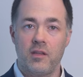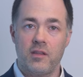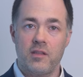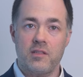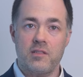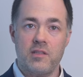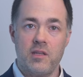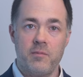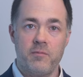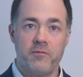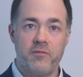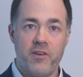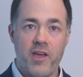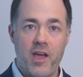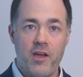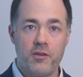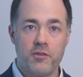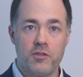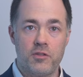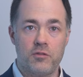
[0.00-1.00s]
The same
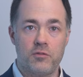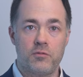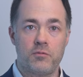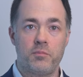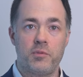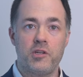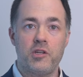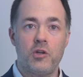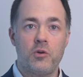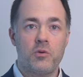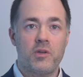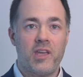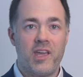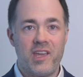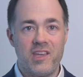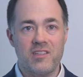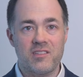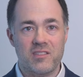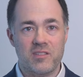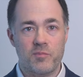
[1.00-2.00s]
value, but no
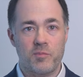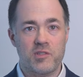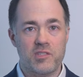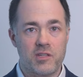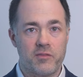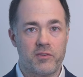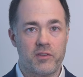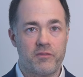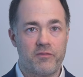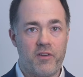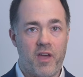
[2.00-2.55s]
case-specific